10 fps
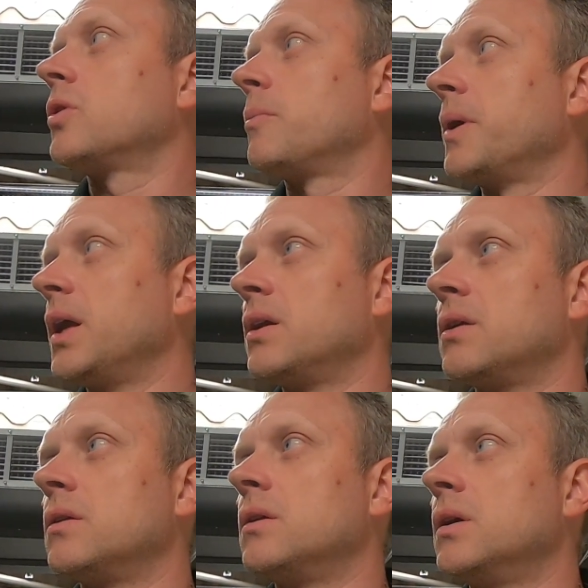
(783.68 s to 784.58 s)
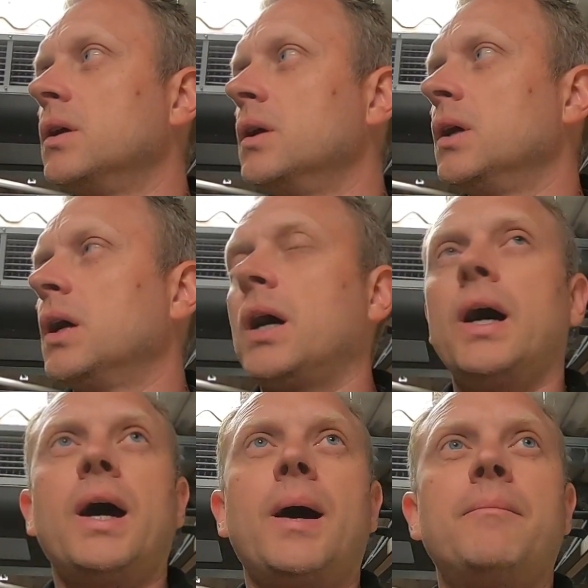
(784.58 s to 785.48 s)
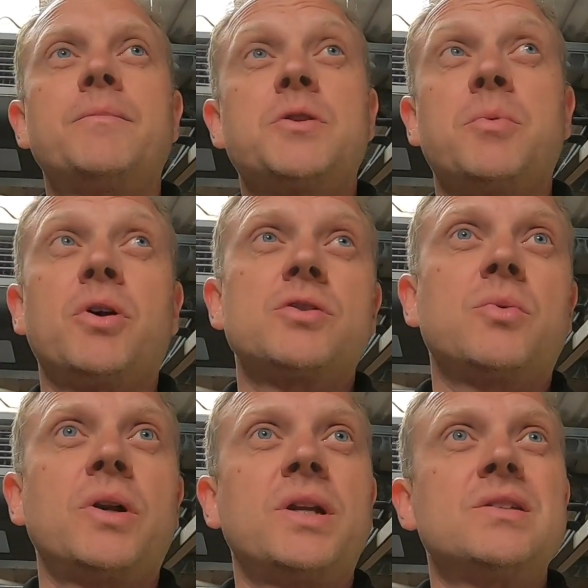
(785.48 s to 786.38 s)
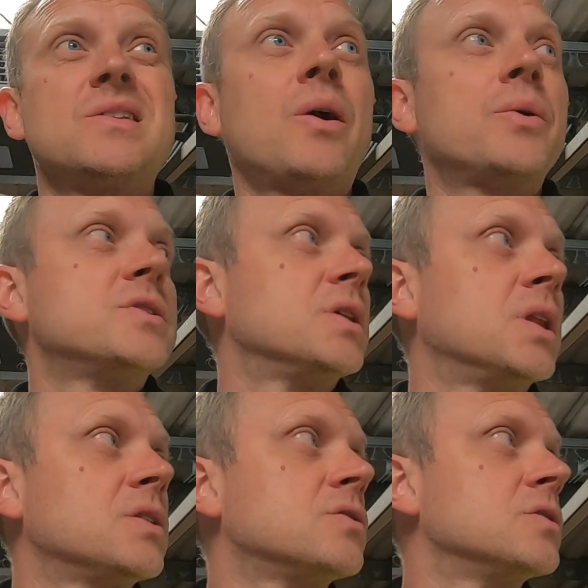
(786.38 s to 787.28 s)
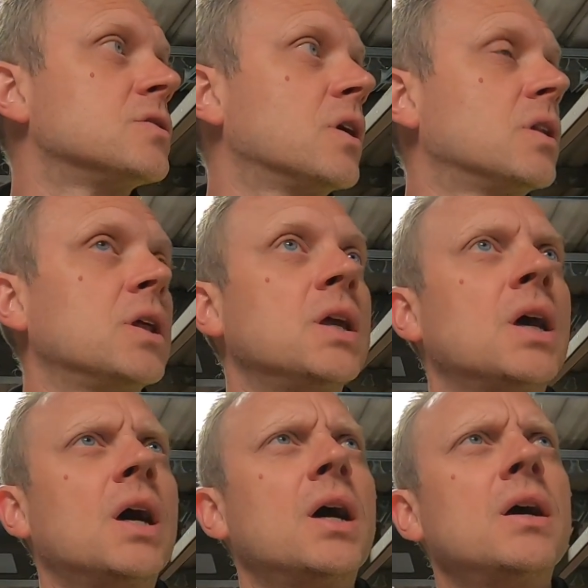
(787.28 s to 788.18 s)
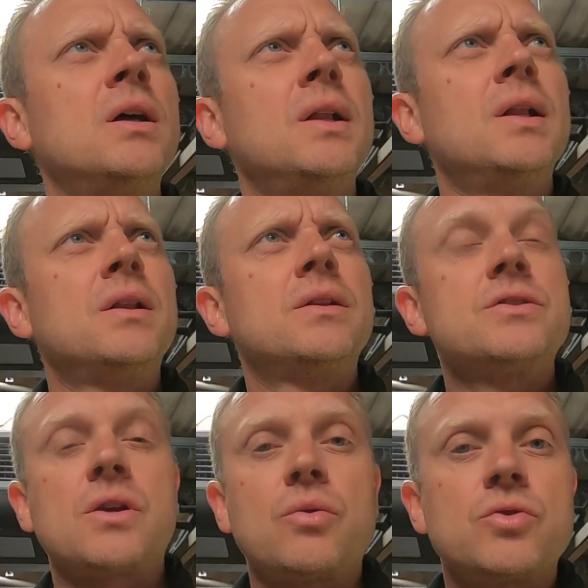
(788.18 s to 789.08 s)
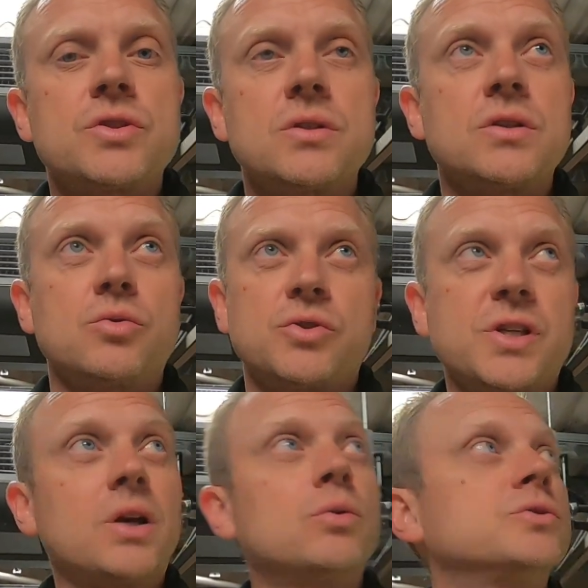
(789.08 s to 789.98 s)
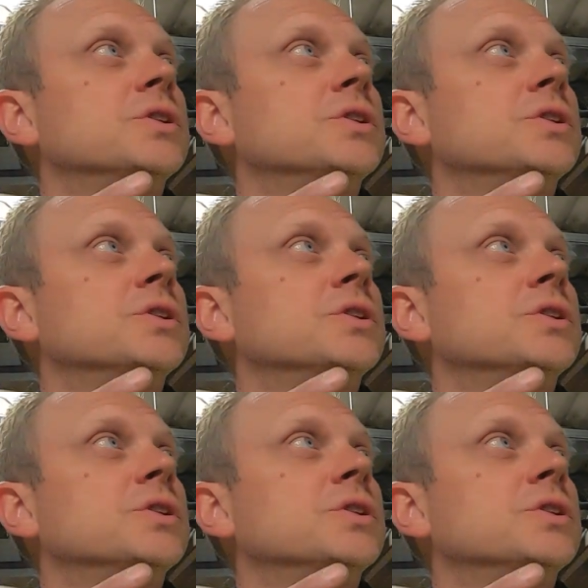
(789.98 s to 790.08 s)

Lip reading: could be hidden. To be honest, what I didn't notice in this is that there's no, it's all singles